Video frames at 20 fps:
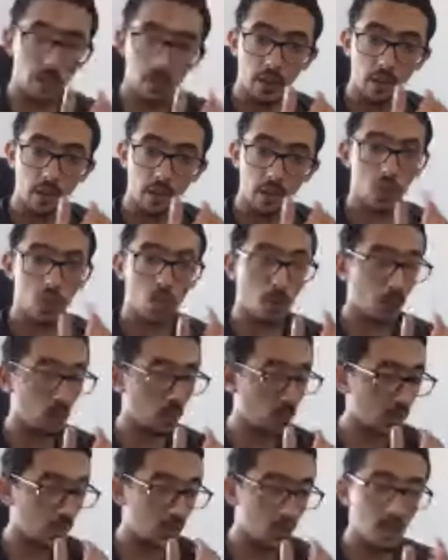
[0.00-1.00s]
like just
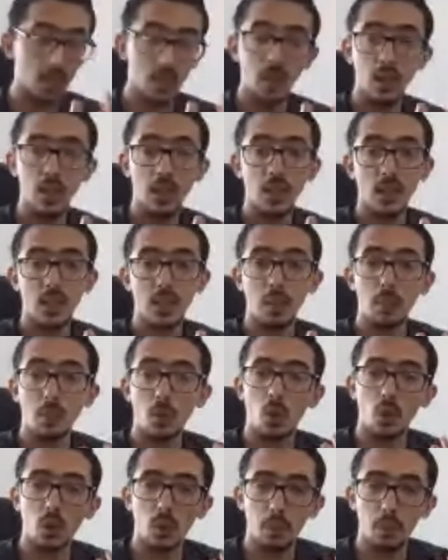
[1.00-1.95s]
analyze the code